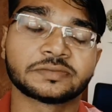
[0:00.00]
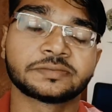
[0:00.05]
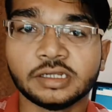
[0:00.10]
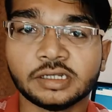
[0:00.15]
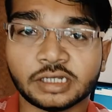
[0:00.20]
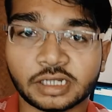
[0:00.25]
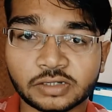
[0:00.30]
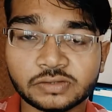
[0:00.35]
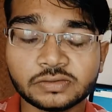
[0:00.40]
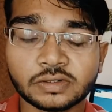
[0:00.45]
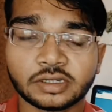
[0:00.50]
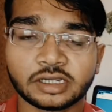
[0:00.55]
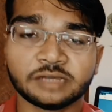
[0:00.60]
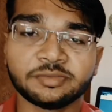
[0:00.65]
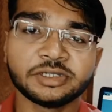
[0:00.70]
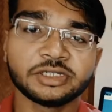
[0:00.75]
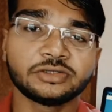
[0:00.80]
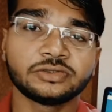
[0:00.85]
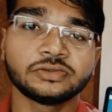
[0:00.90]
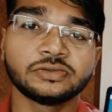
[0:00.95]
Now
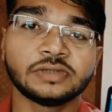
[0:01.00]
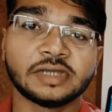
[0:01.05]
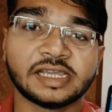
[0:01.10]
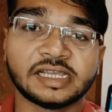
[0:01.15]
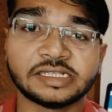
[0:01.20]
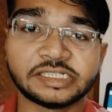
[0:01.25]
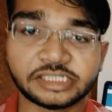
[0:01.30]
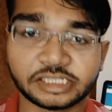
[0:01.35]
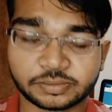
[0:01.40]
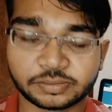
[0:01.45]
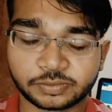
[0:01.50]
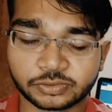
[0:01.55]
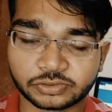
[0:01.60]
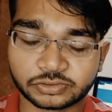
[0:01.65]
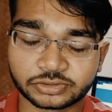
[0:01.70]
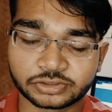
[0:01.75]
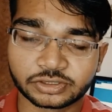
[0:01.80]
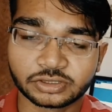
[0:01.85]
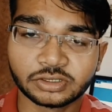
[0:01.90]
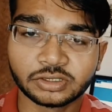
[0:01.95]
coming to LG
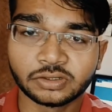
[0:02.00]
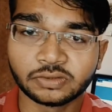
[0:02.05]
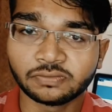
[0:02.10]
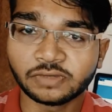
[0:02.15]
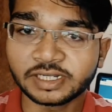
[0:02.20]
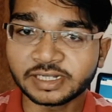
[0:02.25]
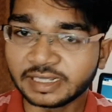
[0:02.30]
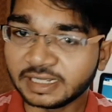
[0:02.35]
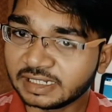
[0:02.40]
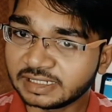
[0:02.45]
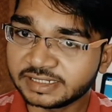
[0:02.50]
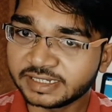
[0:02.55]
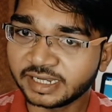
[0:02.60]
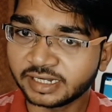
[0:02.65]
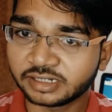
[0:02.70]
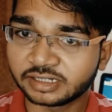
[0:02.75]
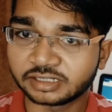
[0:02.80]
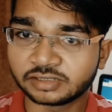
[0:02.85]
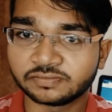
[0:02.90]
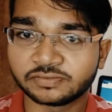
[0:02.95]
approach. What LG
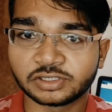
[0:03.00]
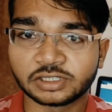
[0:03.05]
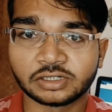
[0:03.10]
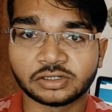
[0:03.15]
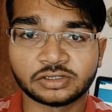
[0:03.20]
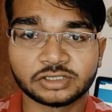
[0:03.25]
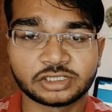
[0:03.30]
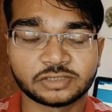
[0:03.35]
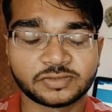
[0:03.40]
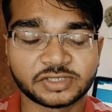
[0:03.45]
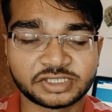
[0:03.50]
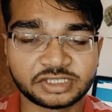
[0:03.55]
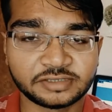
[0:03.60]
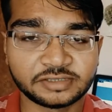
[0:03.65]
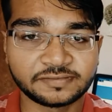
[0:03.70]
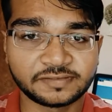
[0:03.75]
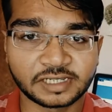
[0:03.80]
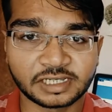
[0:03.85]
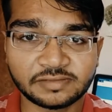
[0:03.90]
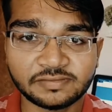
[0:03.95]
had done with the launch of the
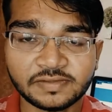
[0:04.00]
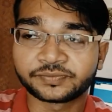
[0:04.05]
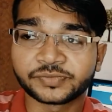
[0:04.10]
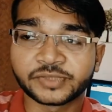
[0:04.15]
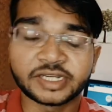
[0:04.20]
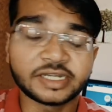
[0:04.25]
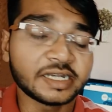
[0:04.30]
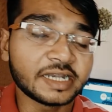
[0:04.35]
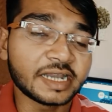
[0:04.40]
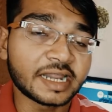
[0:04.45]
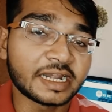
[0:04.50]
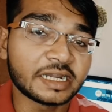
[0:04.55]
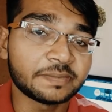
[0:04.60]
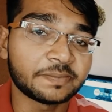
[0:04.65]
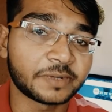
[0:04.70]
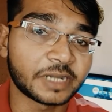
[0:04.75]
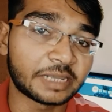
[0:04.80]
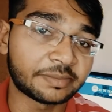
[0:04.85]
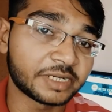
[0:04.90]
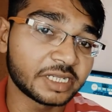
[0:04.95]
G5, that it had a
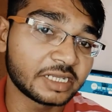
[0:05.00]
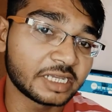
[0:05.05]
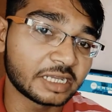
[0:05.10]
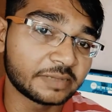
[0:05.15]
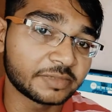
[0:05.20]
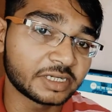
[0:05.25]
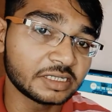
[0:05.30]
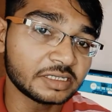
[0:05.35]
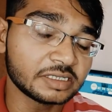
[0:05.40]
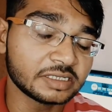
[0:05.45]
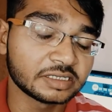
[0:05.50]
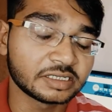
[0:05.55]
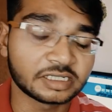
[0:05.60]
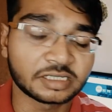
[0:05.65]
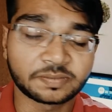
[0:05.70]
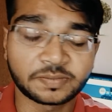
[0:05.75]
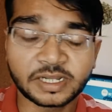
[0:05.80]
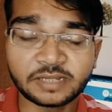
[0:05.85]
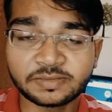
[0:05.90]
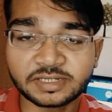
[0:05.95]
primary camera, that the
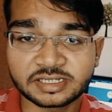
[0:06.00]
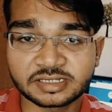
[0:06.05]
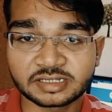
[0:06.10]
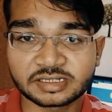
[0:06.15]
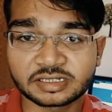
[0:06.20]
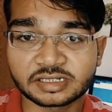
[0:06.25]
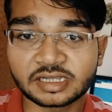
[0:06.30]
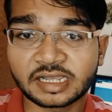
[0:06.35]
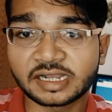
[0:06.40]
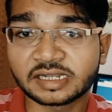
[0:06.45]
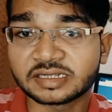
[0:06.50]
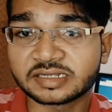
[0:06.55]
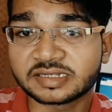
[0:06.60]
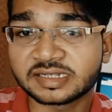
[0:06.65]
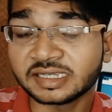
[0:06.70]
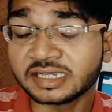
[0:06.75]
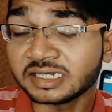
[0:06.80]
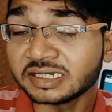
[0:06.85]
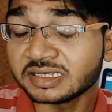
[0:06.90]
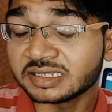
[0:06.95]
primary sensor and the
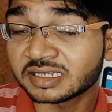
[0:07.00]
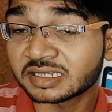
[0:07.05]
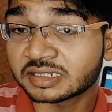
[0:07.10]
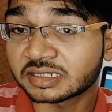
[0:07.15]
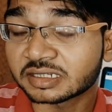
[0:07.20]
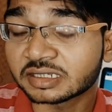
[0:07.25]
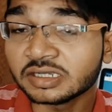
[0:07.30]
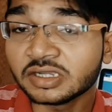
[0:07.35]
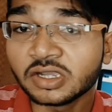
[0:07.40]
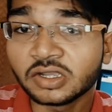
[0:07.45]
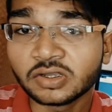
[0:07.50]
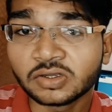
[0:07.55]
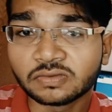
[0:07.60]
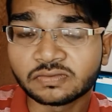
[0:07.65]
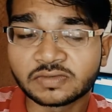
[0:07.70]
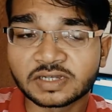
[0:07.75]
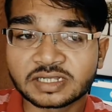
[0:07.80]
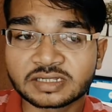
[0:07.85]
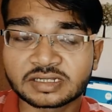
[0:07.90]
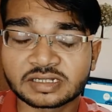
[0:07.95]
secondary sensor
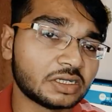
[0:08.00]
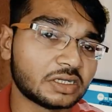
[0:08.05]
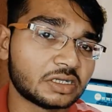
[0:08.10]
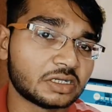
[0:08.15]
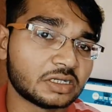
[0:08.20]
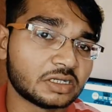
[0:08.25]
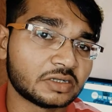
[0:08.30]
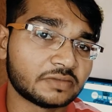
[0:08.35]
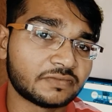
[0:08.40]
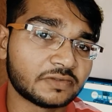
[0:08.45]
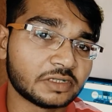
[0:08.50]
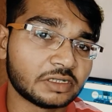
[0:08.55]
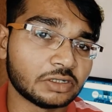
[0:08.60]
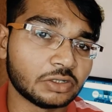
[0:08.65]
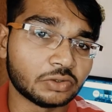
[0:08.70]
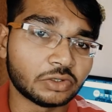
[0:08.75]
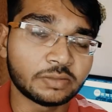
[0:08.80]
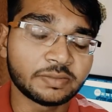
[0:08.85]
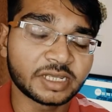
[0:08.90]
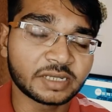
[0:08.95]
was of a
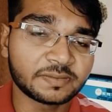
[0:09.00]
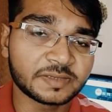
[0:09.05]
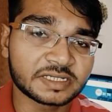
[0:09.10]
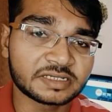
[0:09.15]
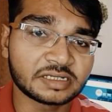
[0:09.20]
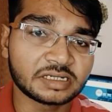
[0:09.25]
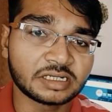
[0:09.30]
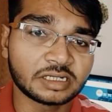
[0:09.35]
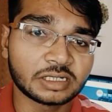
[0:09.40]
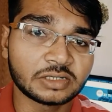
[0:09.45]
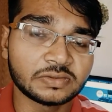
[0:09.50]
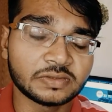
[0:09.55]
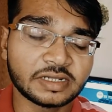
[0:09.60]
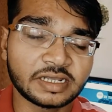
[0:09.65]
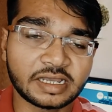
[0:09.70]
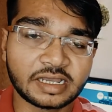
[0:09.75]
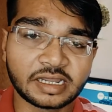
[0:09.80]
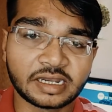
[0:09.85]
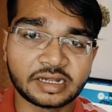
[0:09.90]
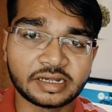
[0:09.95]
lower megapixel count,
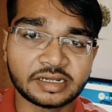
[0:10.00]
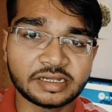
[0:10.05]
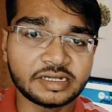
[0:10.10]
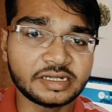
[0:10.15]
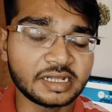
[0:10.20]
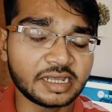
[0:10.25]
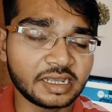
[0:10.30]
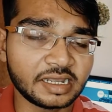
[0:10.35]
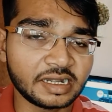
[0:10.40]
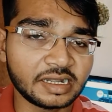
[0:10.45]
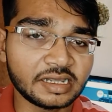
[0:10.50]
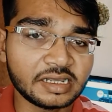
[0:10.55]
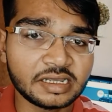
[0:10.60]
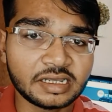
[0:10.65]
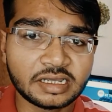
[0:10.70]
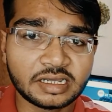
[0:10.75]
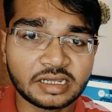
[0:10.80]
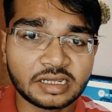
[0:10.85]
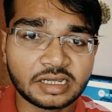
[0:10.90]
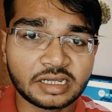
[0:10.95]
and it had
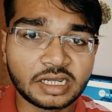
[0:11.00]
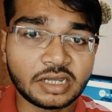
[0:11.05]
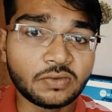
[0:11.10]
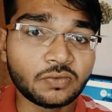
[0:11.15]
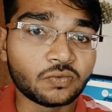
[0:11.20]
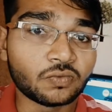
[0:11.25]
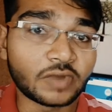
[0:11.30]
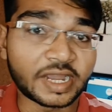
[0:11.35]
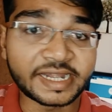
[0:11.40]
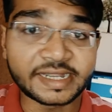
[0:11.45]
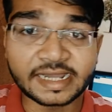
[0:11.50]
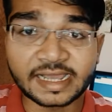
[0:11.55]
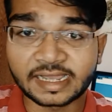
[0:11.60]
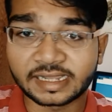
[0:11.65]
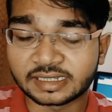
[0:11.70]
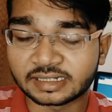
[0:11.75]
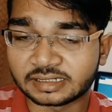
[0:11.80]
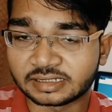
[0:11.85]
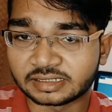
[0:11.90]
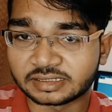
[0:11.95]
a wide
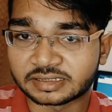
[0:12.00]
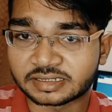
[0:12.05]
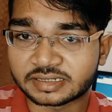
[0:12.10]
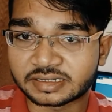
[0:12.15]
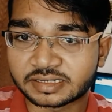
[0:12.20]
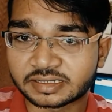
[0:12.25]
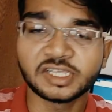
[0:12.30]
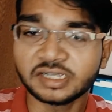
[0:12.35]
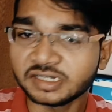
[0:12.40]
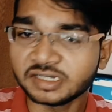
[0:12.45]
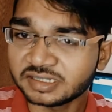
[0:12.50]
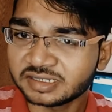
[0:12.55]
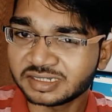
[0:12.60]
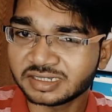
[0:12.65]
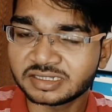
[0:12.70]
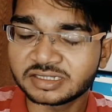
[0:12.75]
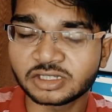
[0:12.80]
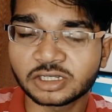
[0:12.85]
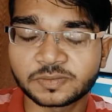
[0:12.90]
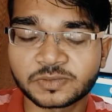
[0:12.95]
angle lens. It is
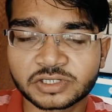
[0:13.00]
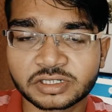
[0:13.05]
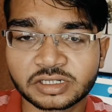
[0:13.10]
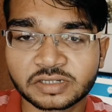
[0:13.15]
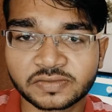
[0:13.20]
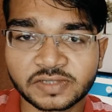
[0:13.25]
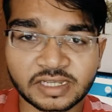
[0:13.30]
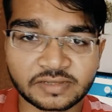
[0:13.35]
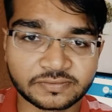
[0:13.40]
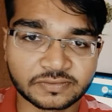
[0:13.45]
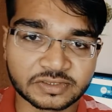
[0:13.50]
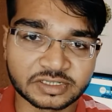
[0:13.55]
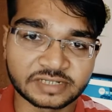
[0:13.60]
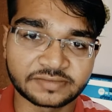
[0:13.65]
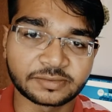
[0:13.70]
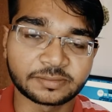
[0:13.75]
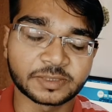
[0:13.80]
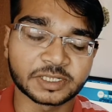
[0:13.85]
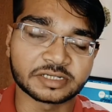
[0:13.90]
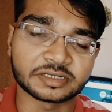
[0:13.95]
just the opposite of the iPhone
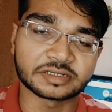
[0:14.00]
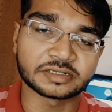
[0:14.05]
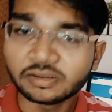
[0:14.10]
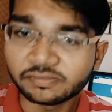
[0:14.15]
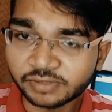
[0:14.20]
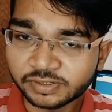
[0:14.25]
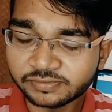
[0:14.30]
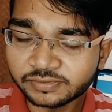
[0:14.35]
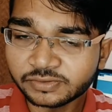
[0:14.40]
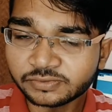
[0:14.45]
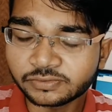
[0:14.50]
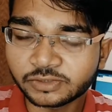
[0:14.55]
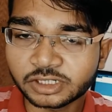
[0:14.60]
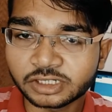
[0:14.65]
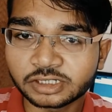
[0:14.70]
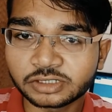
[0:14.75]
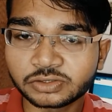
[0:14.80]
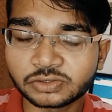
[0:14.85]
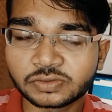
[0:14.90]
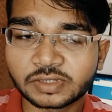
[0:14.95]
7 Plus. Whenever we
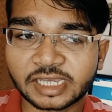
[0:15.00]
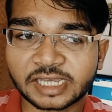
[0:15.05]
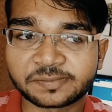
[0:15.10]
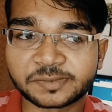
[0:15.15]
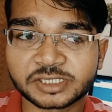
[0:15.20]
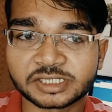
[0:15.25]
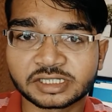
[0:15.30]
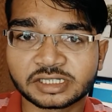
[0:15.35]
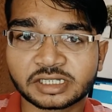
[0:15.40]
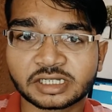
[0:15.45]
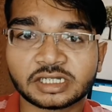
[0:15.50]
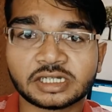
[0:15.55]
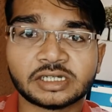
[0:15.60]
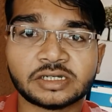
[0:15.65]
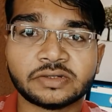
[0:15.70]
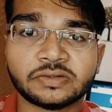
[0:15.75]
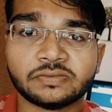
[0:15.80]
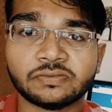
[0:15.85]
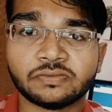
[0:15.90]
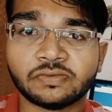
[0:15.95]
wanted to capture
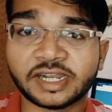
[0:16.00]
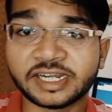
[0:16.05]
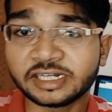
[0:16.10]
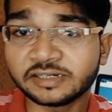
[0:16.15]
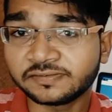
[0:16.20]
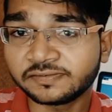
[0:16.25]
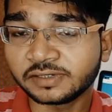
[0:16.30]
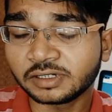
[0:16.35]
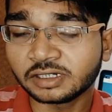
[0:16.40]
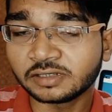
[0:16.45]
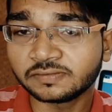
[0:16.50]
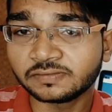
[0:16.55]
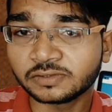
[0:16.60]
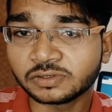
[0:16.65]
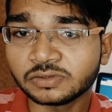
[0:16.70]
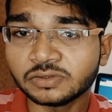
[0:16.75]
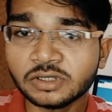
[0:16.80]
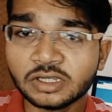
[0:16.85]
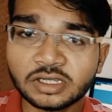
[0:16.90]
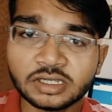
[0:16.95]
a wider field of
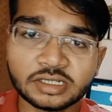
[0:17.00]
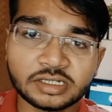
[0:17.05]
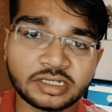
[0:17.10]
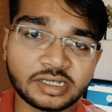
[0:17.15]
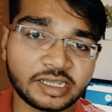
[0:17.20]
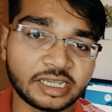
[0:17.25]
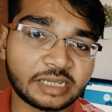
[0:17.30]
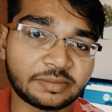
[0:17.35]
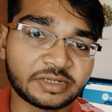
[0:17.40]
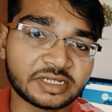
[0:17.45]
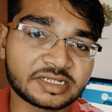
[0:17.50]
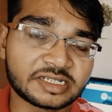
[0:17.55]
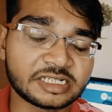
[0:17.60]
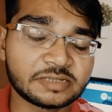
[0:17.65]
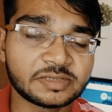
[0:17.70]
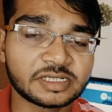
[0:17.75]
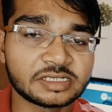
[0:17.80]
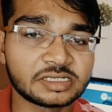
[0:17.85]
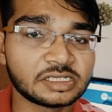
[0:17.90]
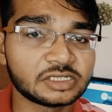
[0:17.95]
view, the camera
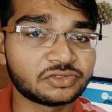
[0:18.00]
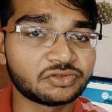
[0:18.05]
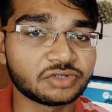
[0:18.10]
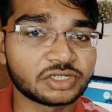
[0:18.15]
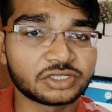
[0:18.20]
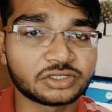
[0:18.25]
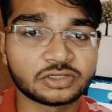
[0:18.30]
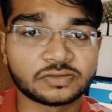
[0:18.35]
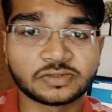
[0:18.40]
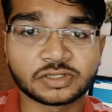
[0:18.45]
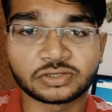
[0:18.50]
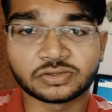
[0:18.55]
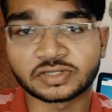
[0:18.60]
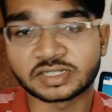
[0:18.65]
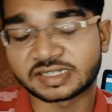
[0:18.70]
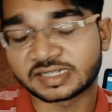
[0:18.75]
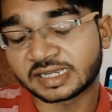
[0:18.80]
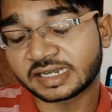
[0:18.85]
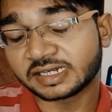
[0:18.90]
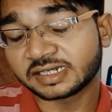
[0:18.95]
seamlessly switched over to the
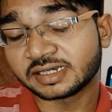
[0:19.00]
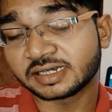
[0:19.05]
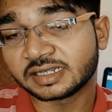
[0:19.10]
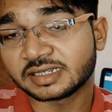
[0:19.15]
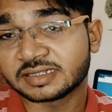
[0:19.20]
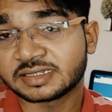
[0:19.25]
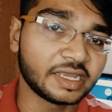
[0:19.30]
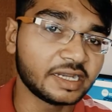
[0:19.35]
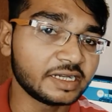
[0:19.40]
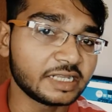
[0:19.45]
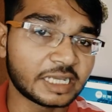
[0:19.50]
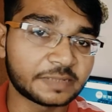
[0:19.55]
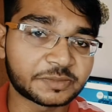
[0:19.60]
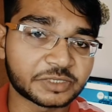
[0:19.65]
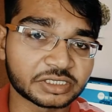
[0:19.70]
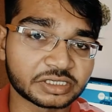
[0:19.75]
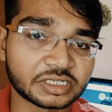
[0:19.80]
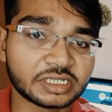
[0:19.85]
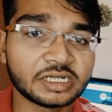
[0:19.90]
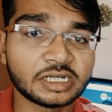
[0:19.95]
secondary lens and
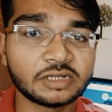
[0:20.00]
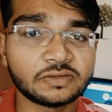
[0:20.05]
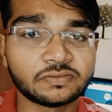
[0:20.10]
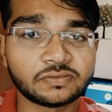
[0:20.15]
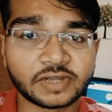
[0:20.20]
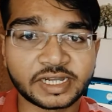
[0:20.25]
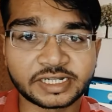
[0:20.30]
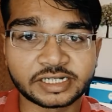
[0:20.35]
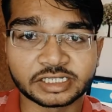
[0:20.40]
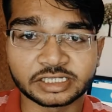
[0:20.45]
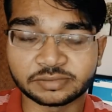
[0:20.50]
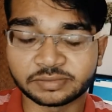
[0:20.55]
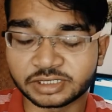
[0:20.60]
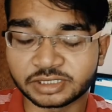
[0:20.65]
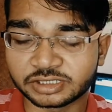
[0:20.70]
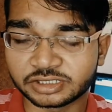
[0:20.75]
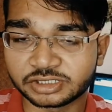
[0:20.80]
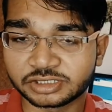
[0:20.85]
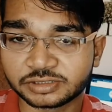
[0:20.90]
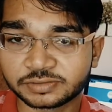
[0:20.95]
captured a wider
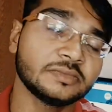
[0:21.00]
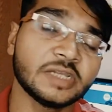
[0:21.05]
image.